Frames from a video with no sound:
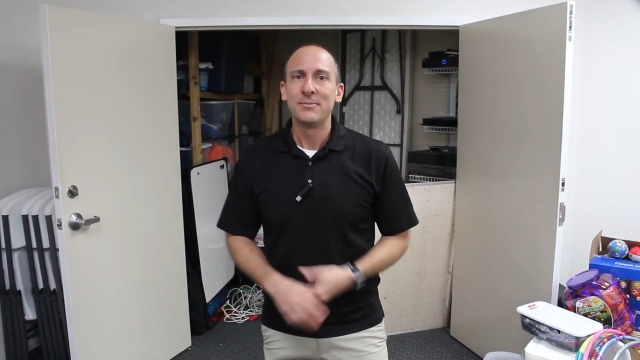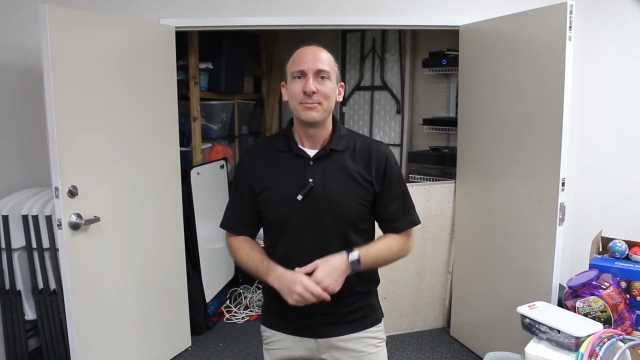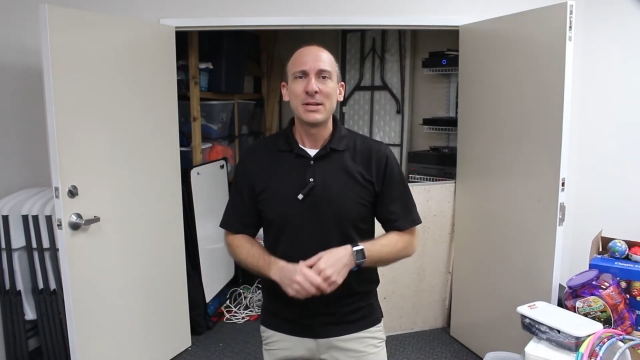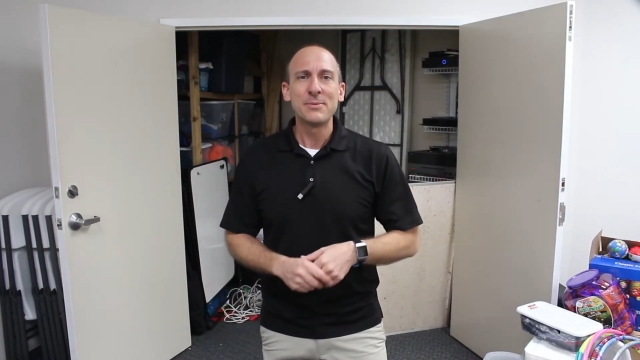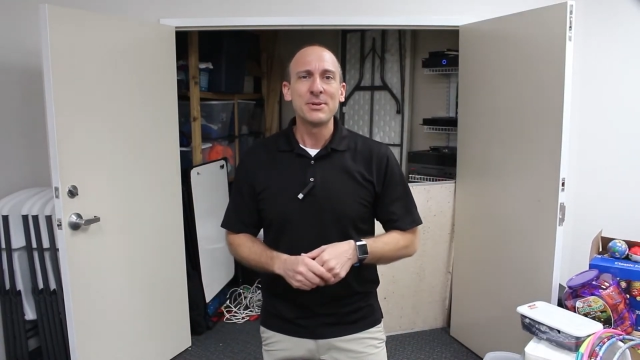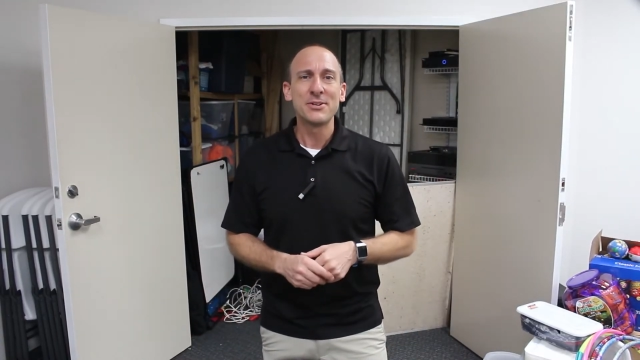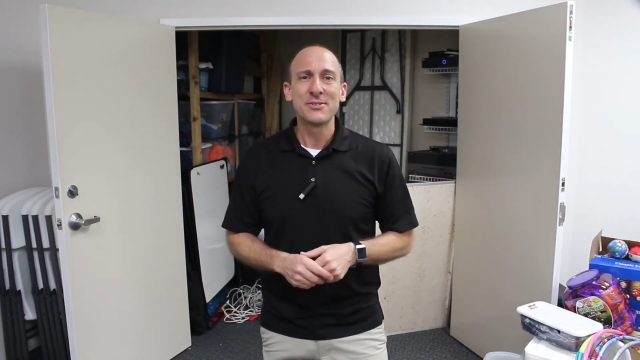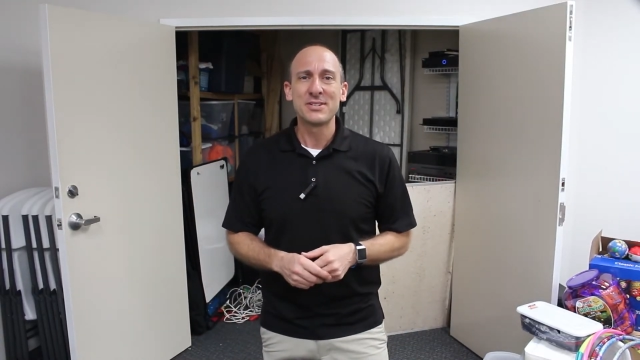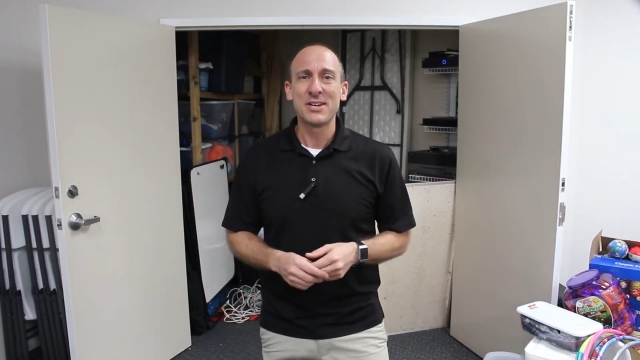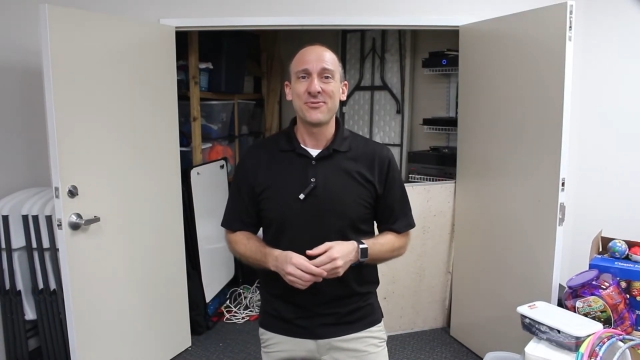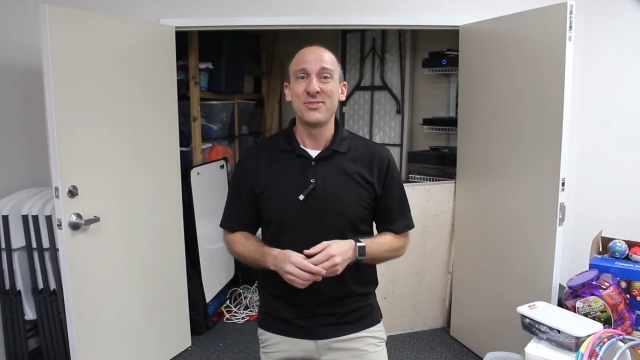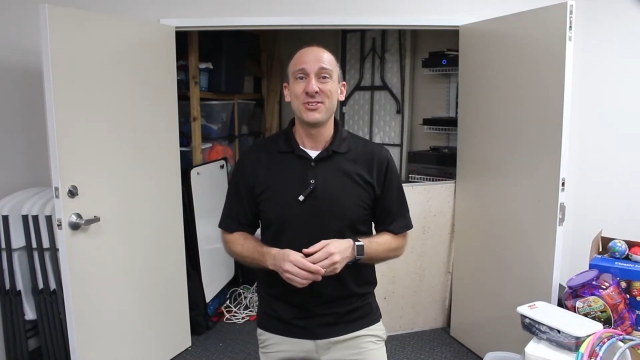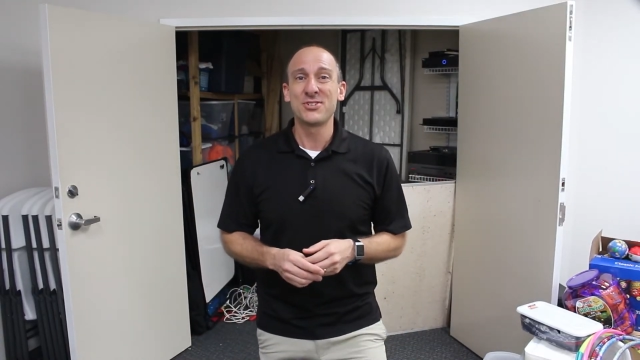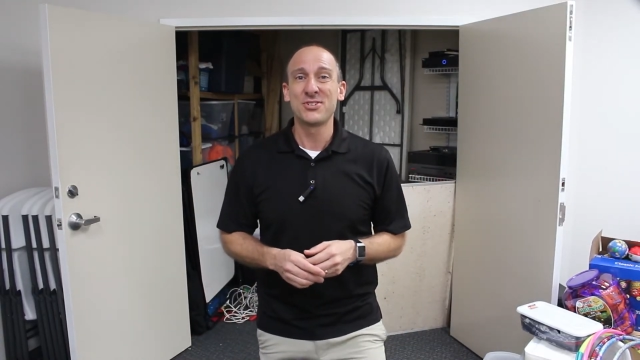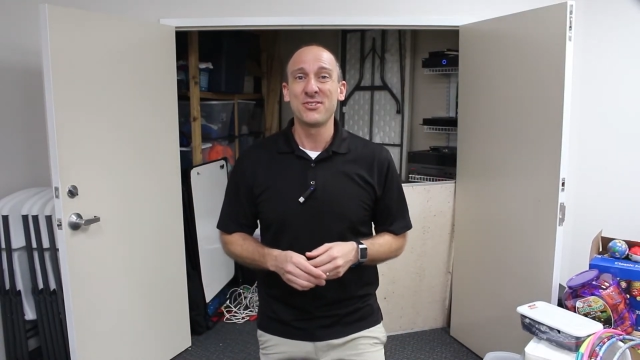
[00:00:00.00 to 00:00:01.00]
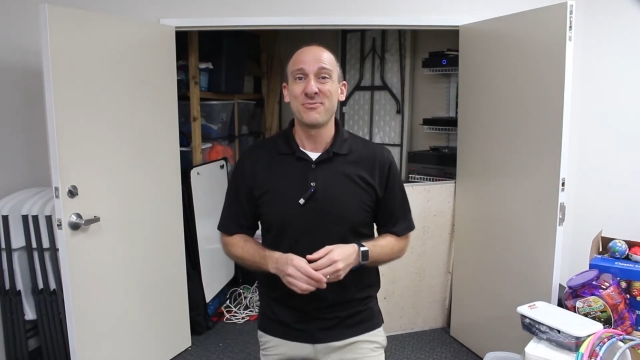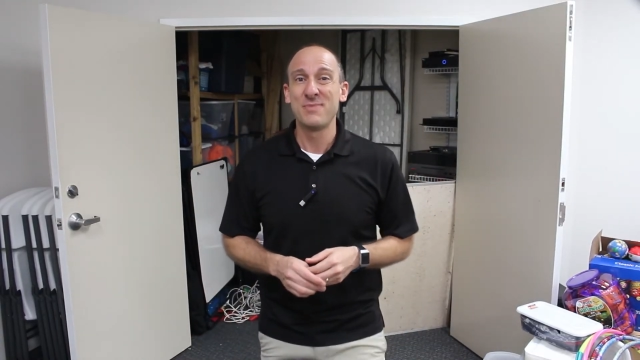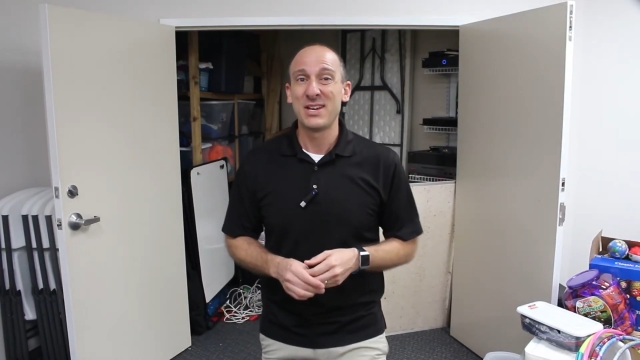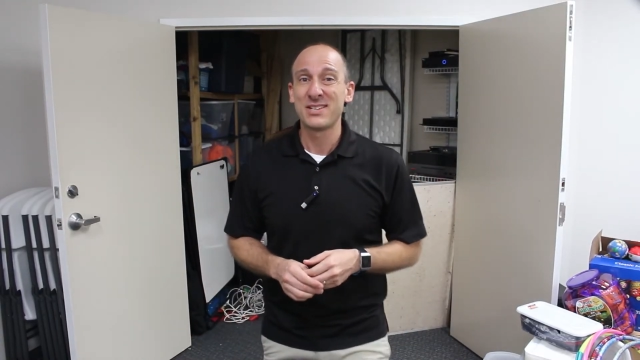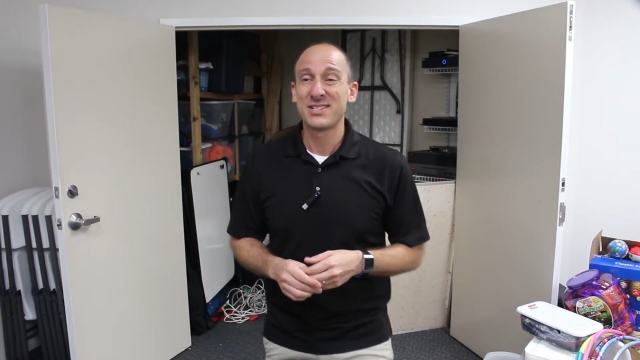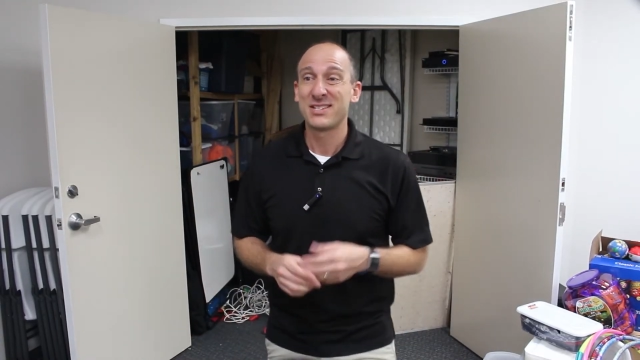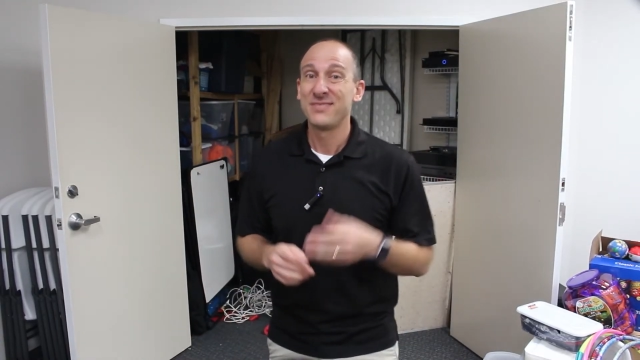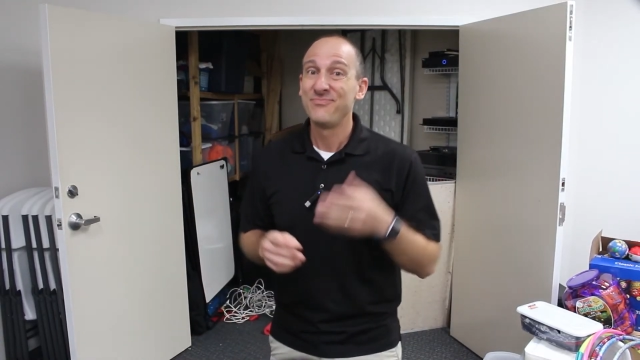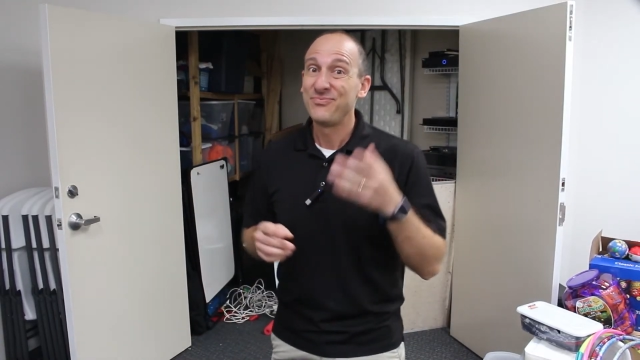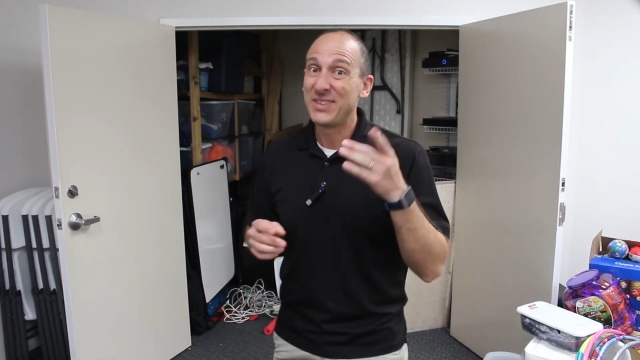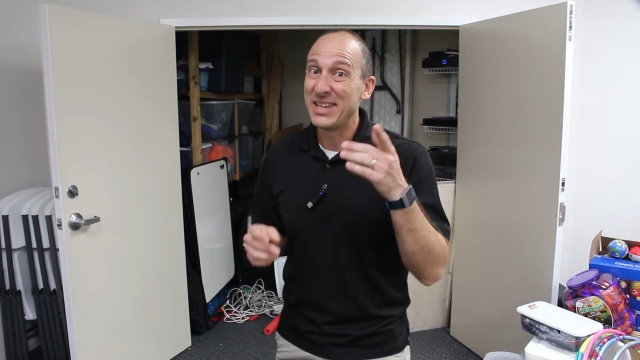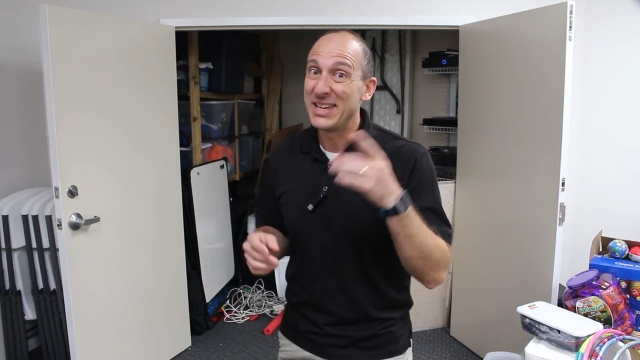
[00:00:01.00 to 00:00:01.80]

Maybe your definition of mess